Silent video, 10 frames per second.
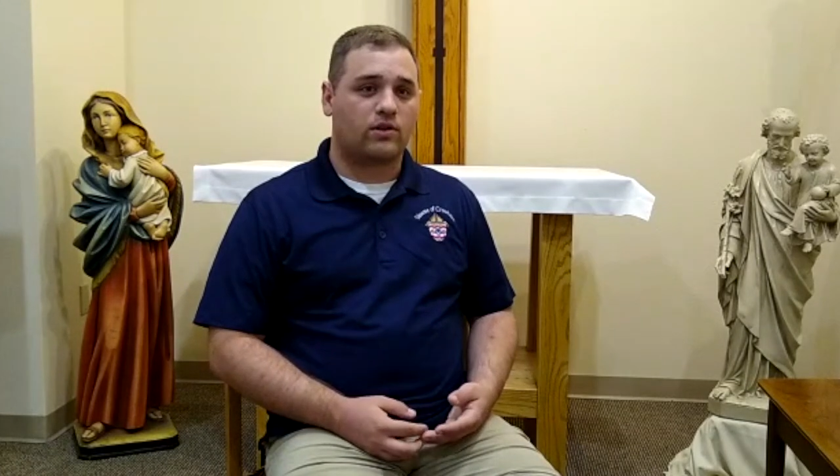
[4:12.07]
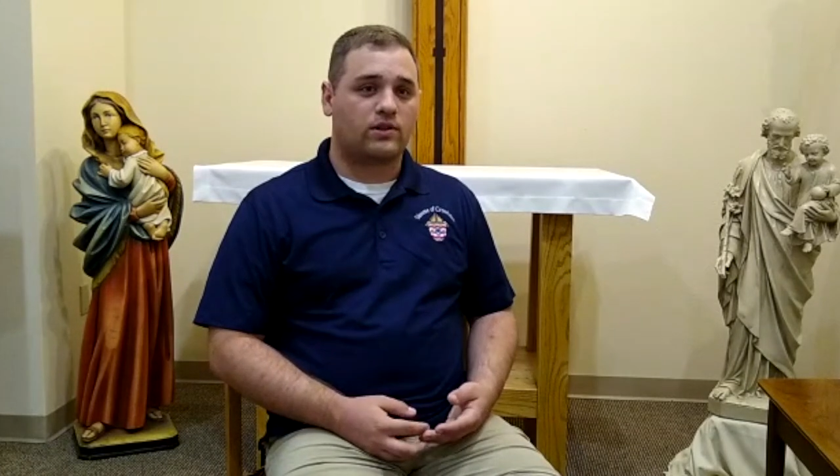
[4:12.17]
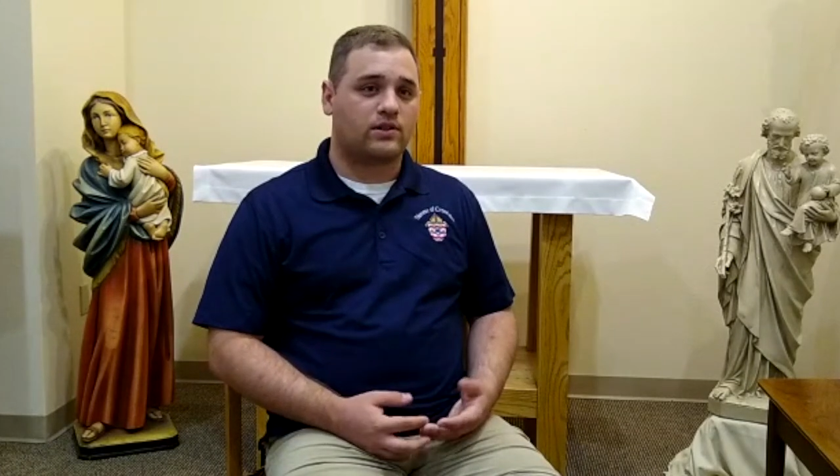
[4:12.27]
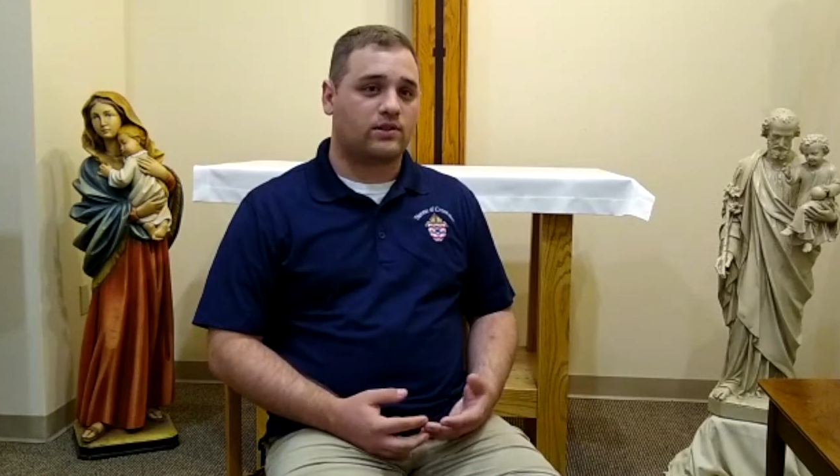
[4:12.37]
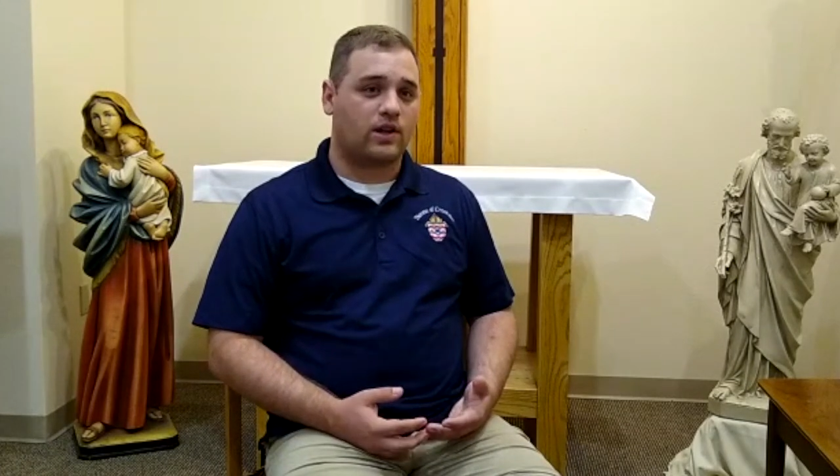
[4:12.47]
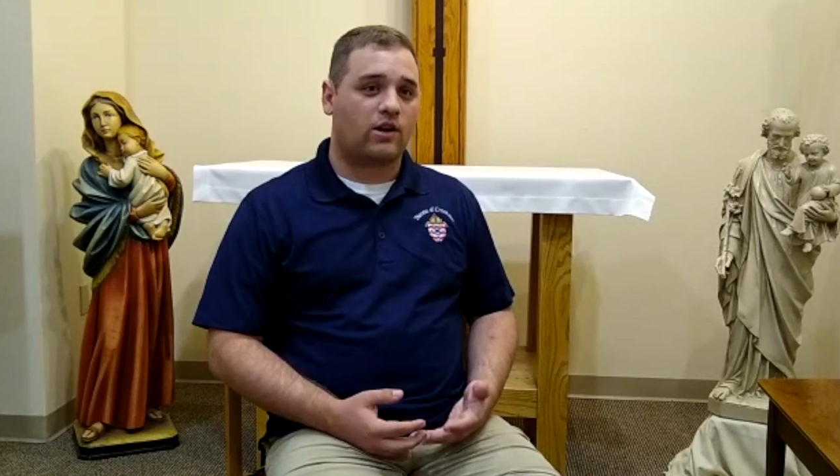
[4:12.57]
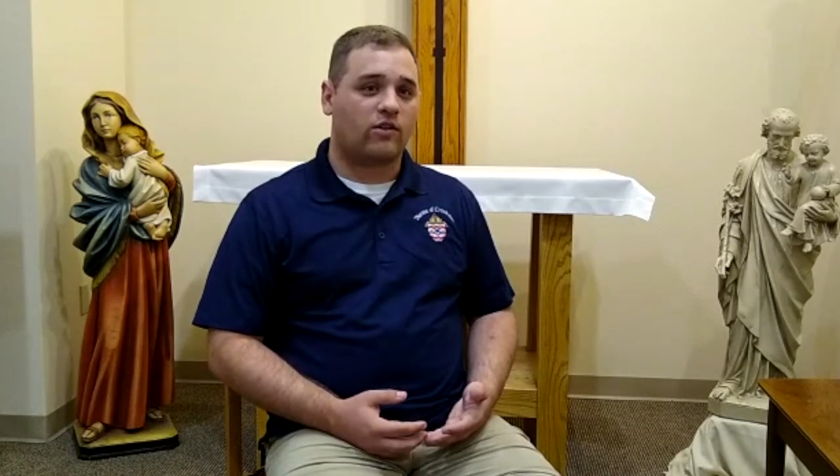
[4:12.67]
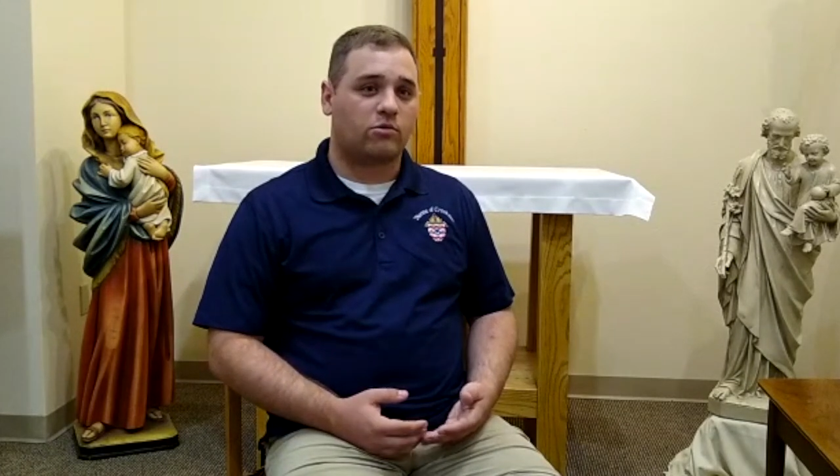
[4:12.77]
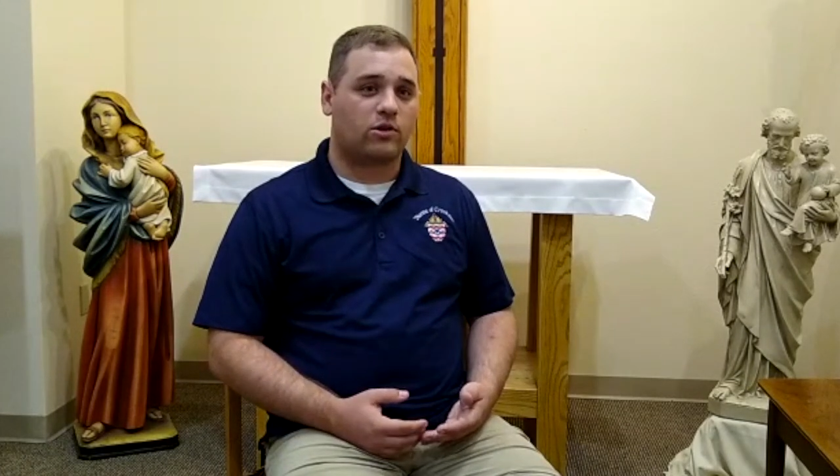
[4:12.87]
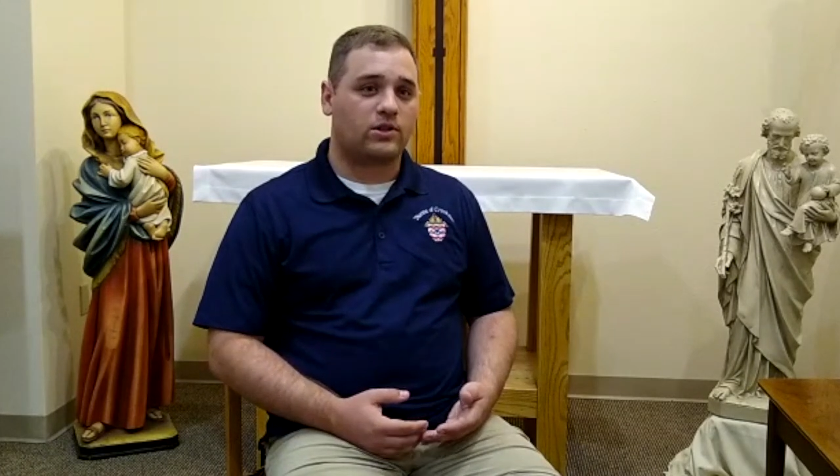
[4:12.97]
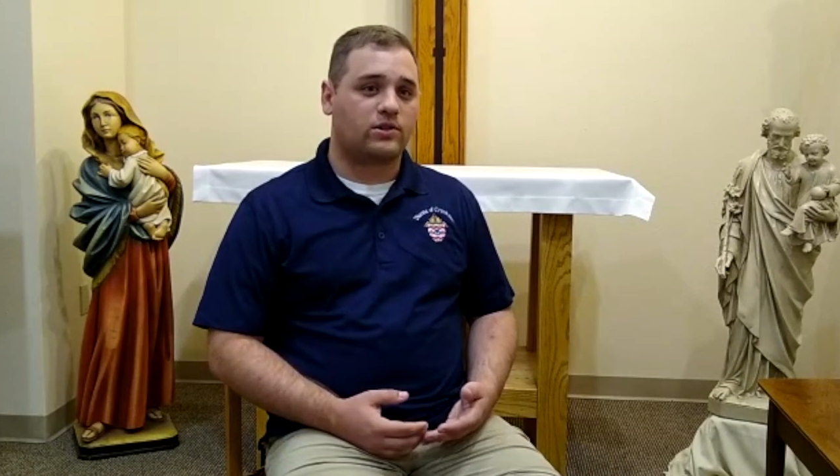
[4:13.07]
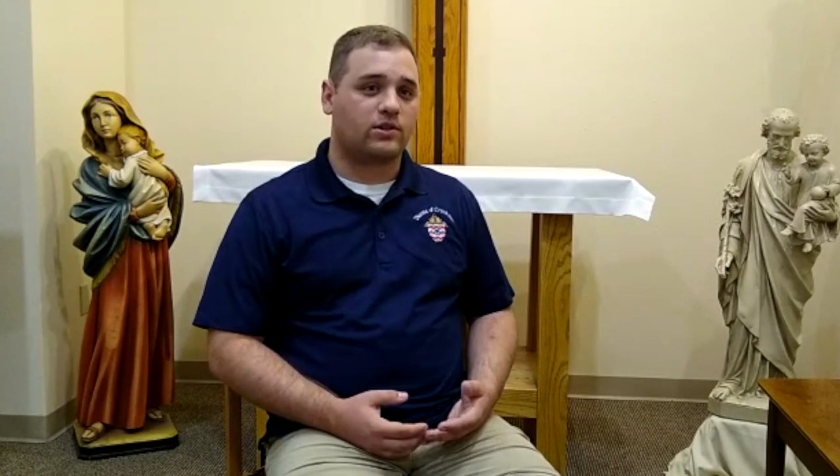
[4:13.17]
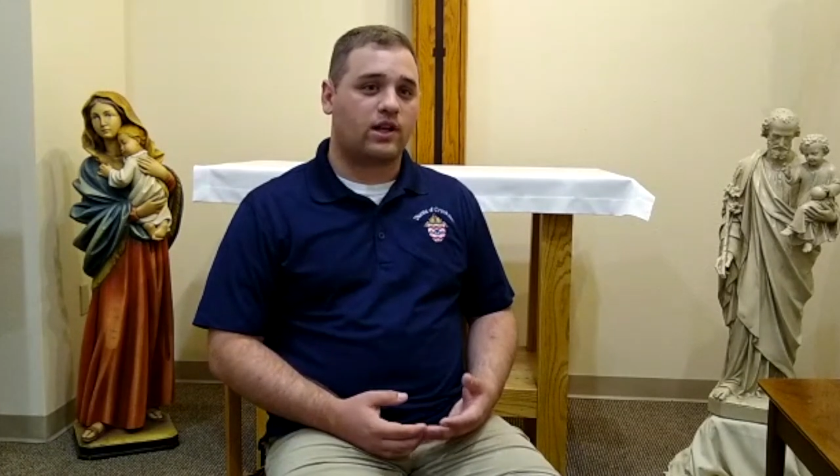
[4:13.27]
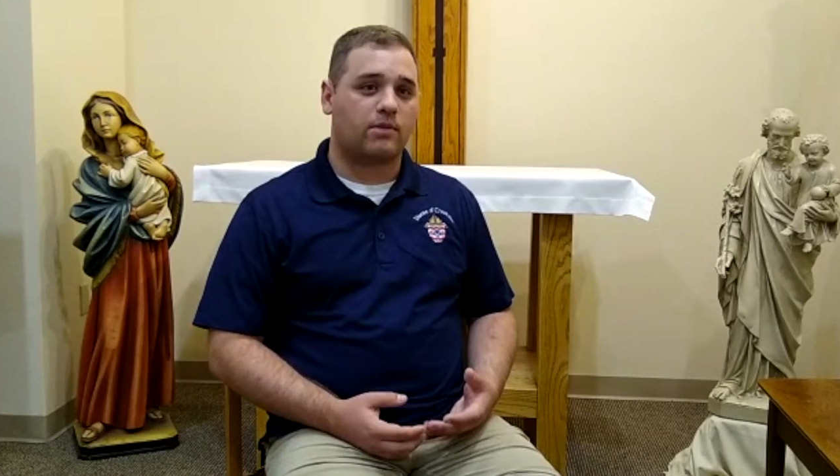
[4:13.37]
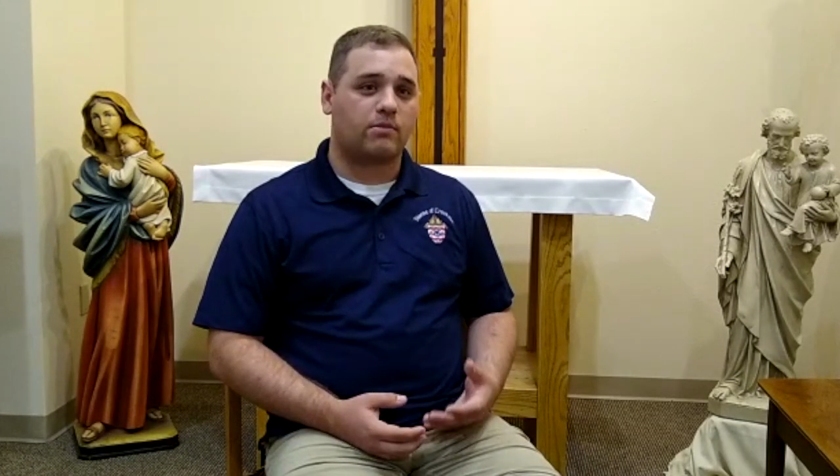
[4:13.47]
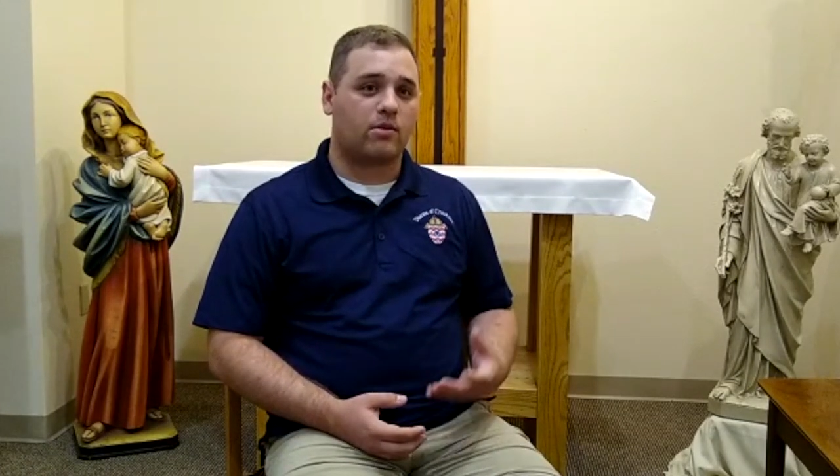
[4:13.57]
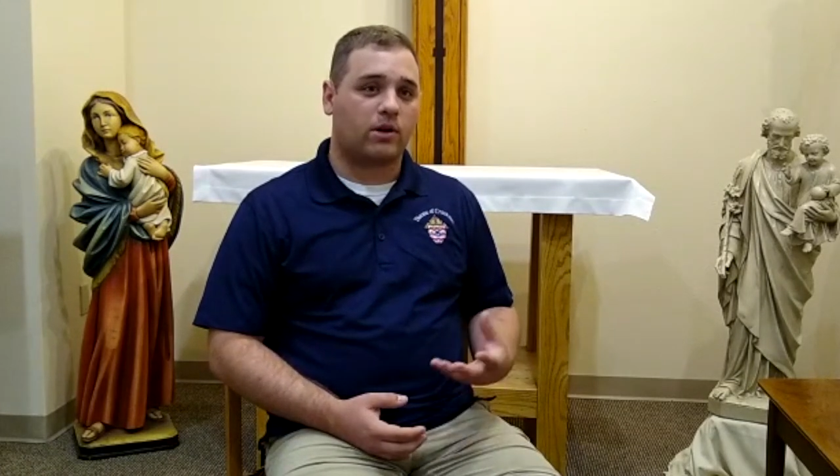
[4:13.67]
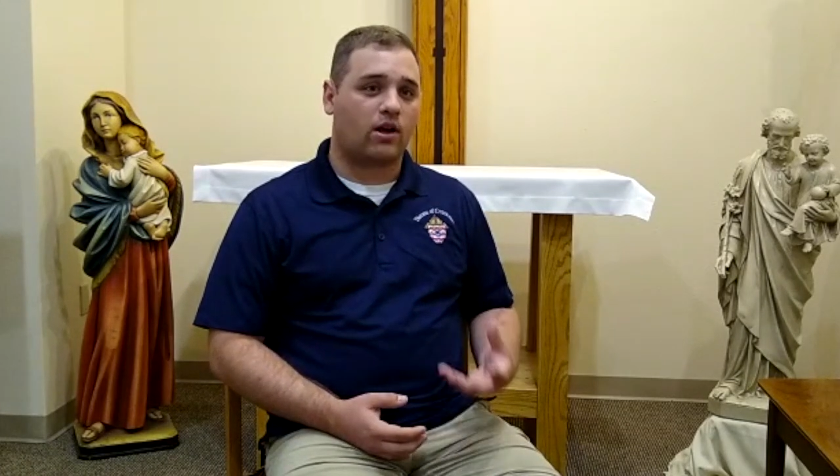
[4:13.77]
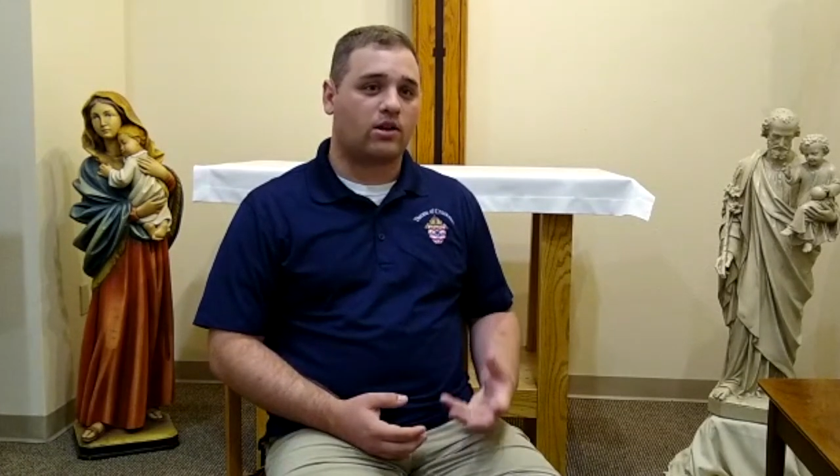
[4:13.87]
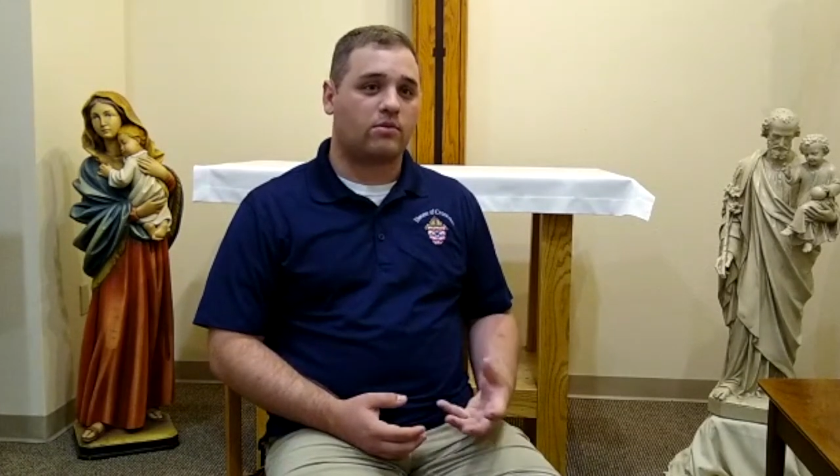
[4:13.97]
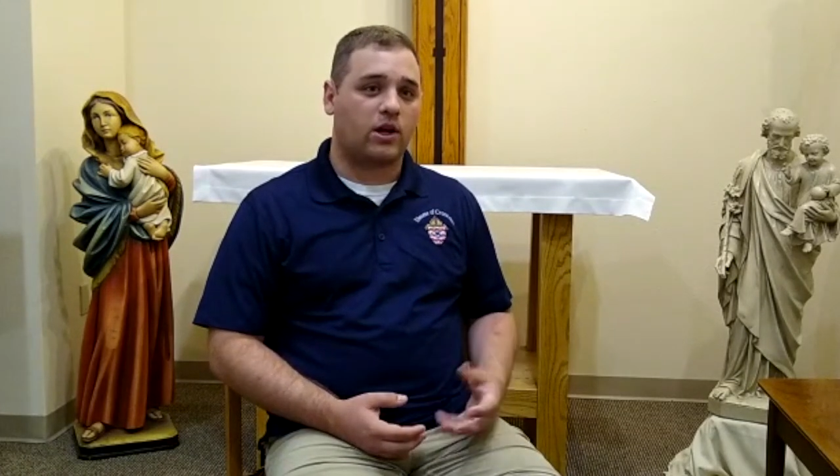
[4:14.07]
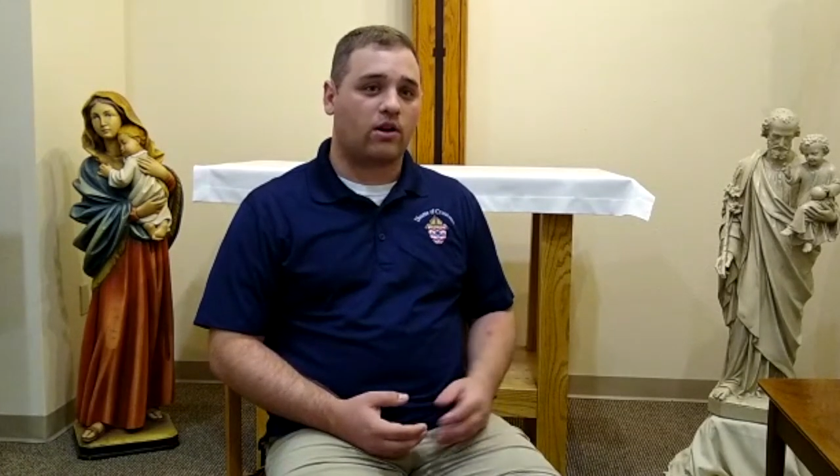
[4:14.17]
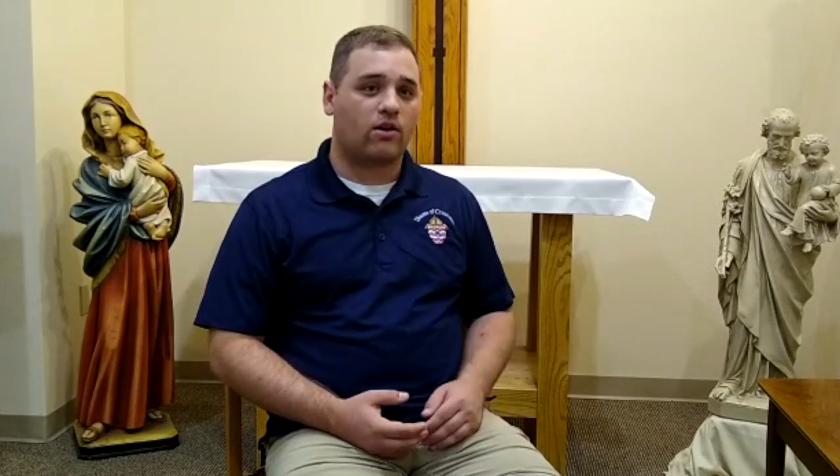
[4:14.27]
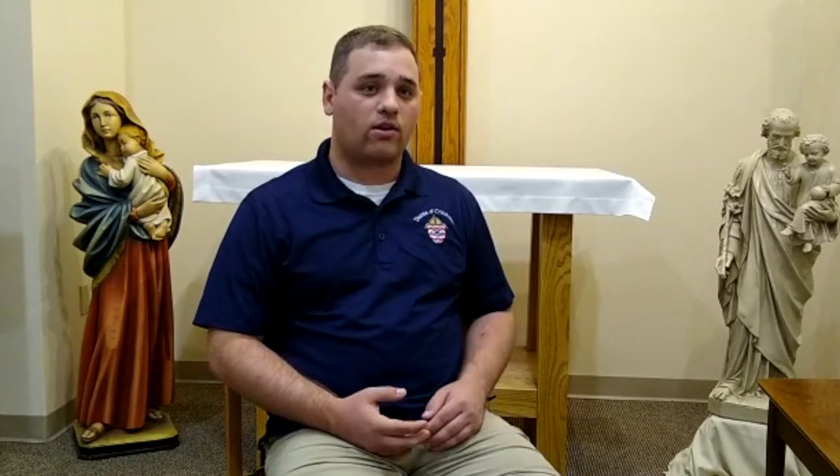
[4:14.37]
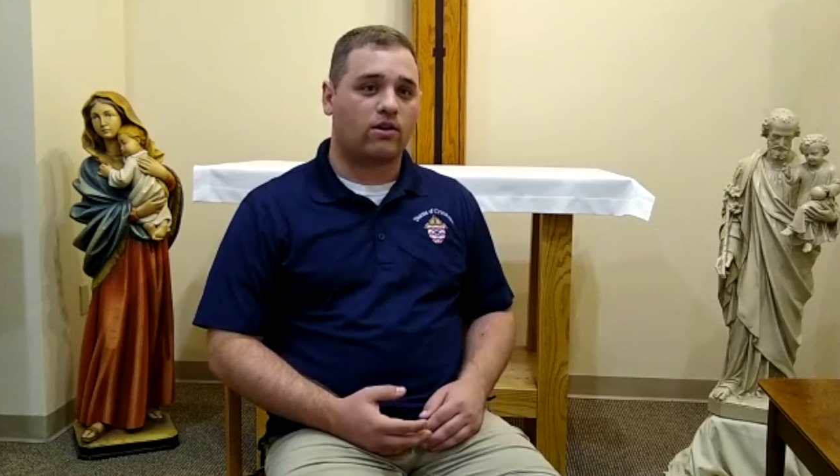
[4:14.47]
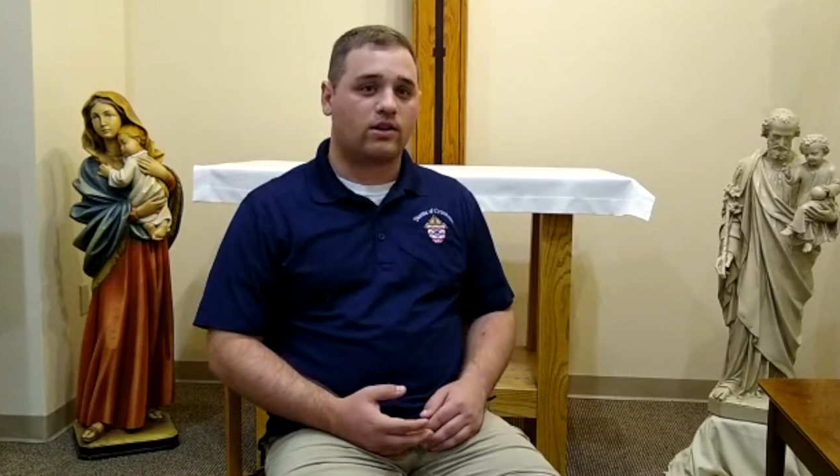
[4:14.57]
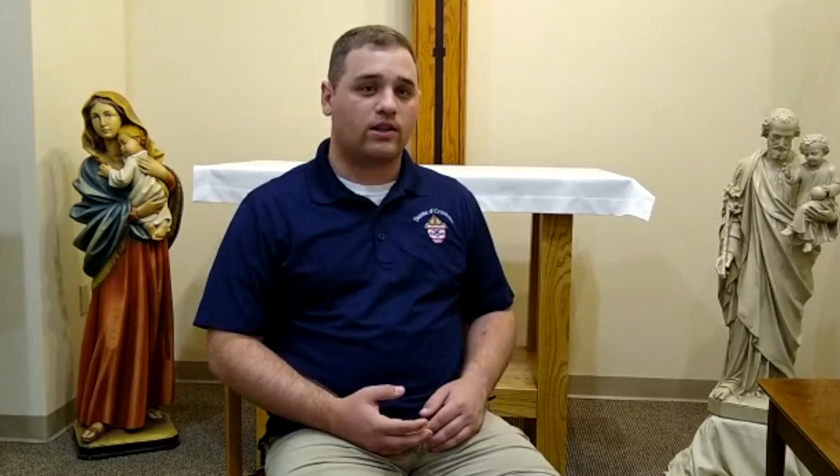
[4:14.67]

this desire of priesthood kept coming onto my heart,